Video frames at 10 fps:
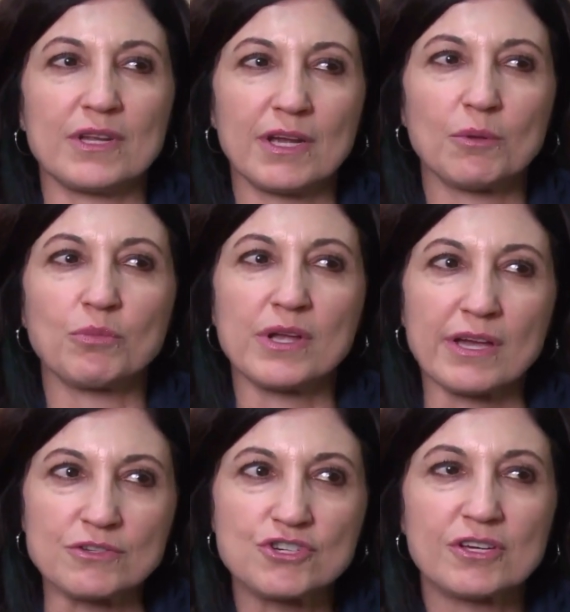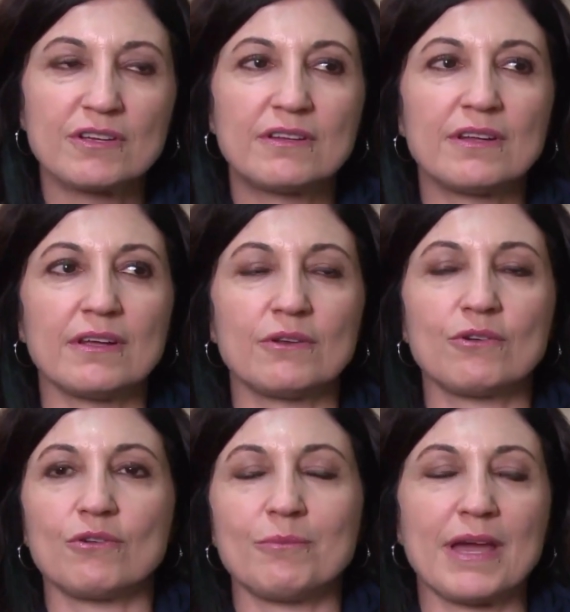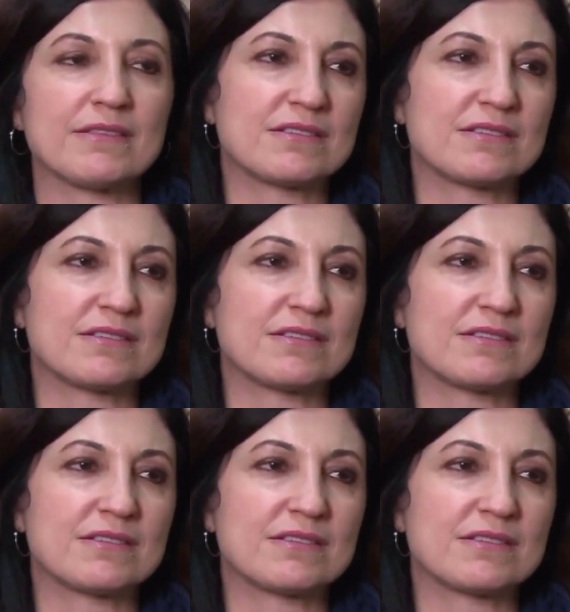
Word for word: reading comprehension and her math